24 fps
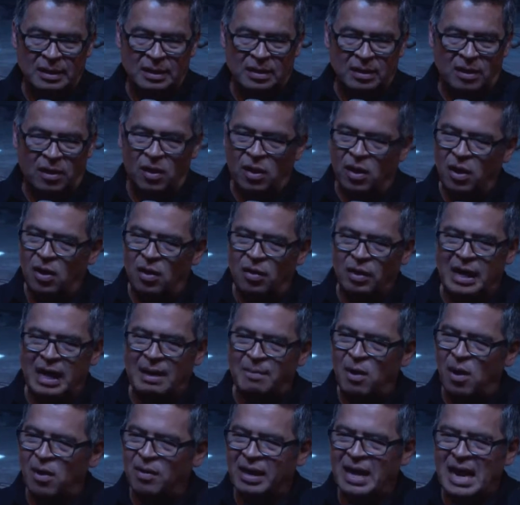Oh, come
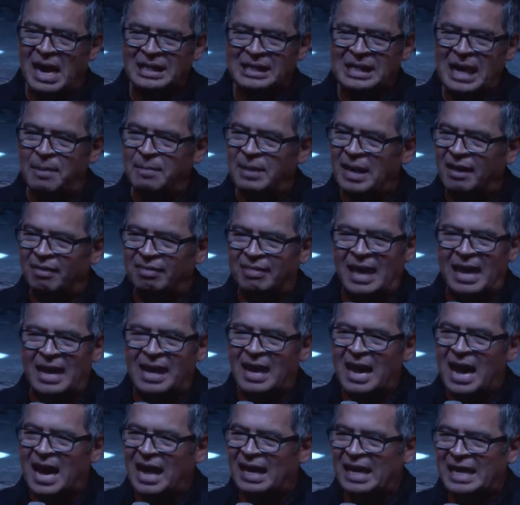on, guys. How many thank
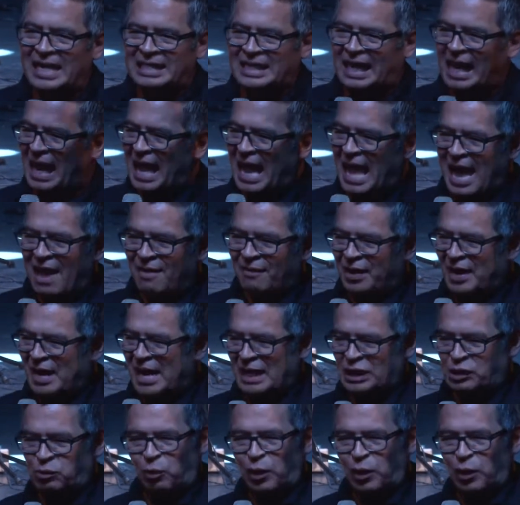God He's alive in us?